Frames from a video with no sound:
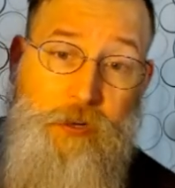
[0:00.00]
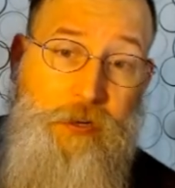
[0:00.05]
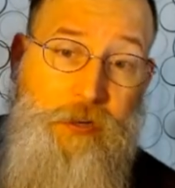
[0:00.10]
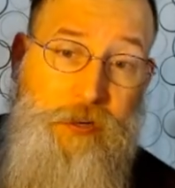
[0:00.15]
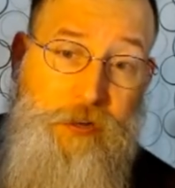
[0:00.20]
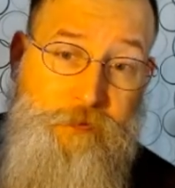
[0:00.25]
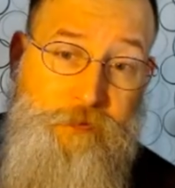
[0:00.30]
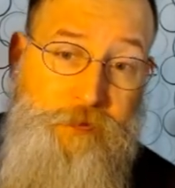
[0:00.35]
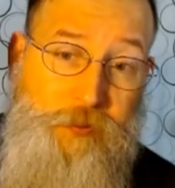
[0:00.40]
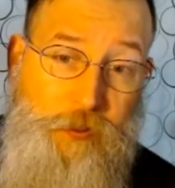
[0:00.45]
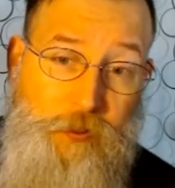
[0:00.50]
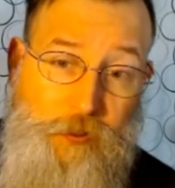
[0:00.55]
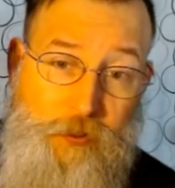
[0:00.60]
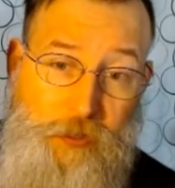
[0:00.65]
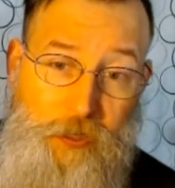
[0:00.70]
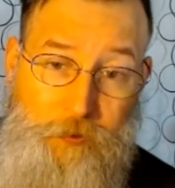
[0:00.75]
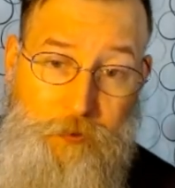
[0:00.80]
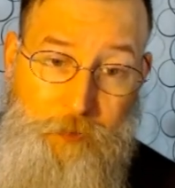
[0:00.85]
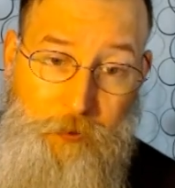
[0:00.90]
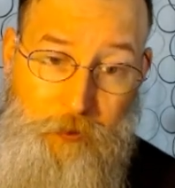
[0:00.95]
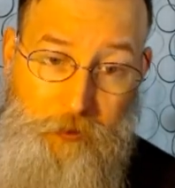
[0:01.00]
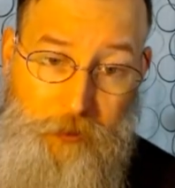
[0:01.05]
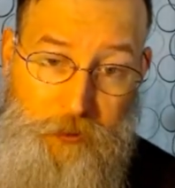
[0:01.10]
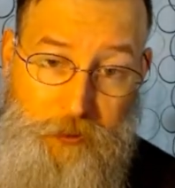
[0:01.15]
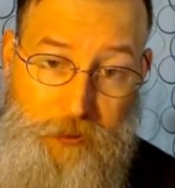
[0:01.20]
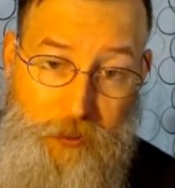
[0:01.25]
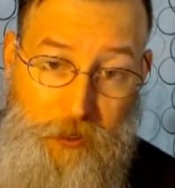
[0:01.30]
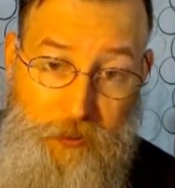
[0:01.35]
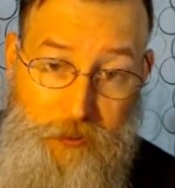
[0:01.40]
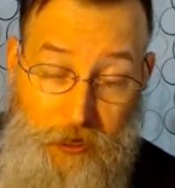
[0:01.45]
It feels like a book that's
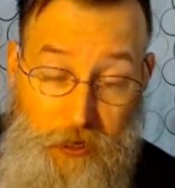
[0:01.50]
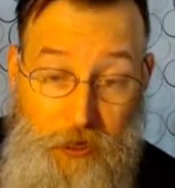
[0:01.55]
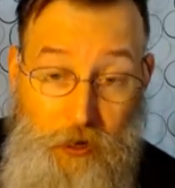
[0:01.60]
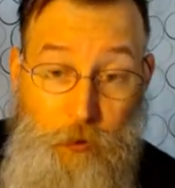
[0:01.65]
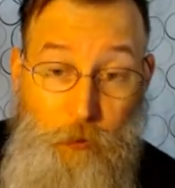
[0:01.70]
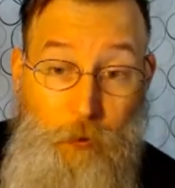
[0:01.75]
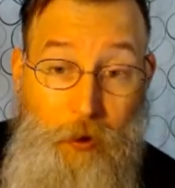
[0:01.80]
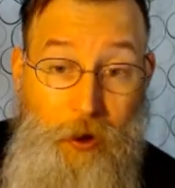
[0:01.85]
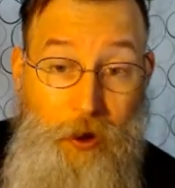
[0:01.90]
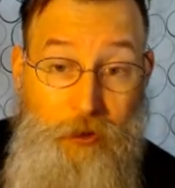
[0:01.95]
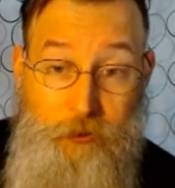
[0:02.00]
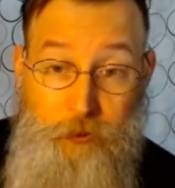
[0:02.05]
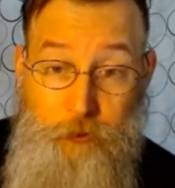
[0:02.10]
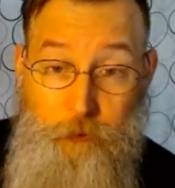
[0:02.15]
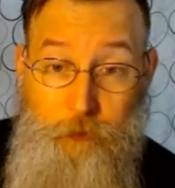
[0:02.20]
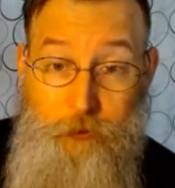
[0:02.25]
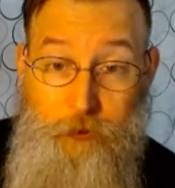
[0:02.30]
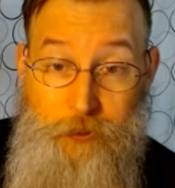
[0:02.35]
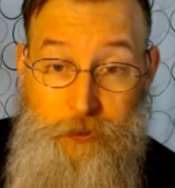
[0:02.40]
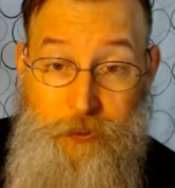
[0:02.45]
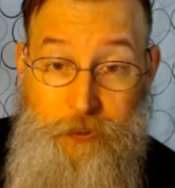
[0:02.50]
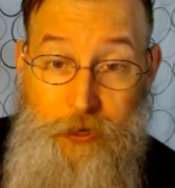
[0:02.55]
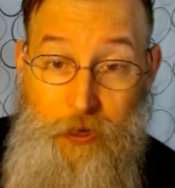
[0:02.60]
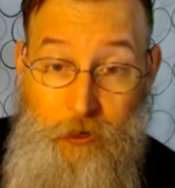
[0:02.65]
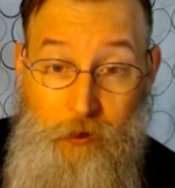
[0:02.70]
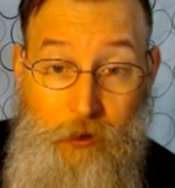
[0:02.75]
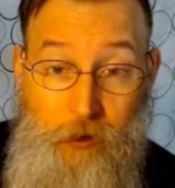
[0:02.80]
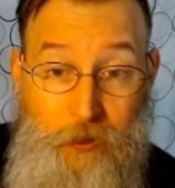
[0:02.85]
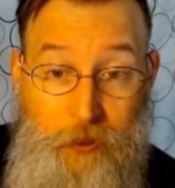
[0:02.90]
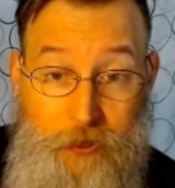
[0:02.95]
going to take a while to really tell
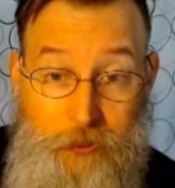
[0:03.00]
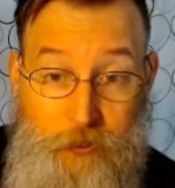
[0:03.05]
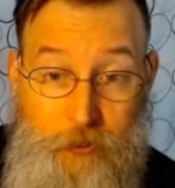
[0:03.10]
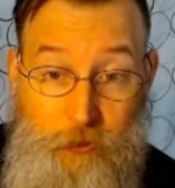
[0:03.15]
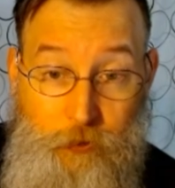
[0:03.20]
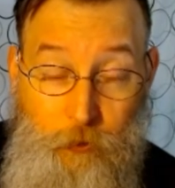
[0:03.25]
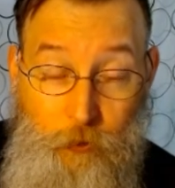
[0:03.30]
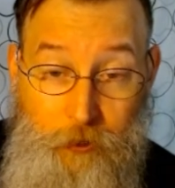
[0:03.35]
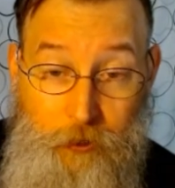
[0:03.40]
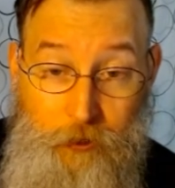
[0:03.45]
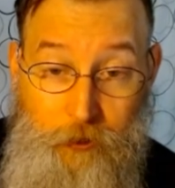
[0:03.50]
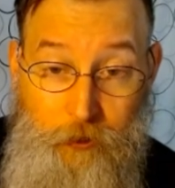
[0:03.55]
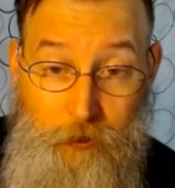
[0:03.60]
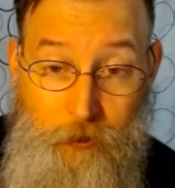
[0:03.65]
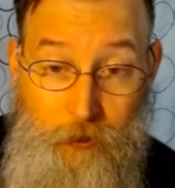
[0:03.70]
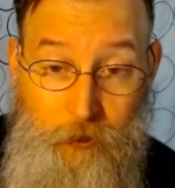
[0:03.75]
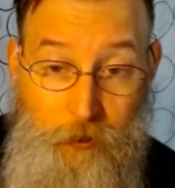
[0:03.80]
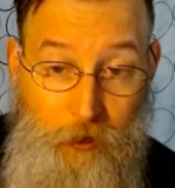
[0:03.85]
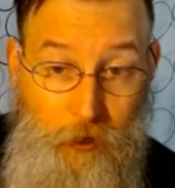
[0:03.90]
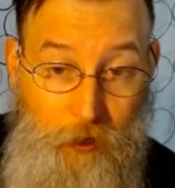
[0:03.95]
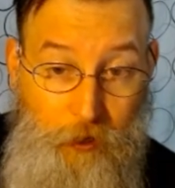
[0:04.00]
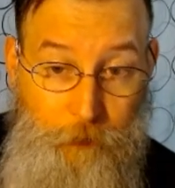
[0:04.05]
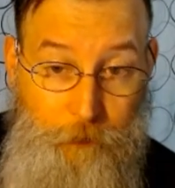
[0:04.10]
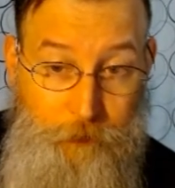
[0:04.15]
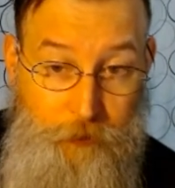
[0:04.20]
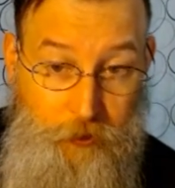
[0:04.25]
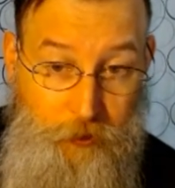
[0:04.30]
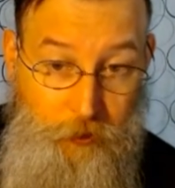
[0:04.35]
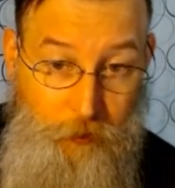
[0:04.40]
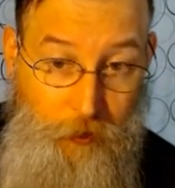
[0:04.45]
all that story.
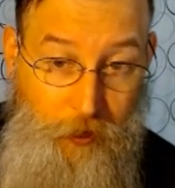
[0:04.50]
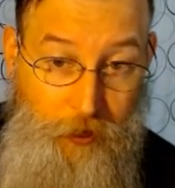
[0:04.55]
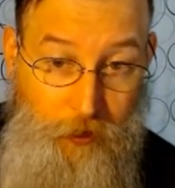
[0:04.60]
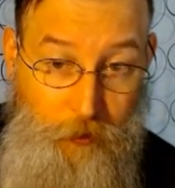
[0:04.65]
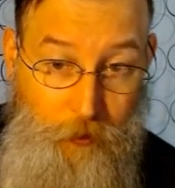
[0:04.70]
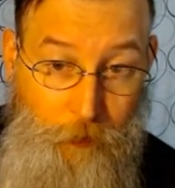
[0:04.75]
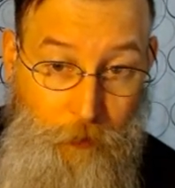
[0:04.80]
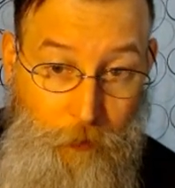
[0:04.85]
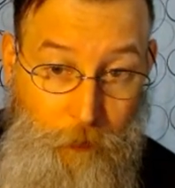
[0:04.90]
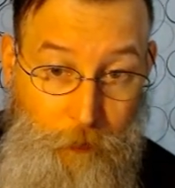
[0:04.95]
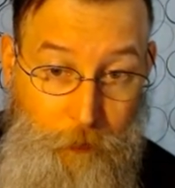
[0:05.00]
So I hope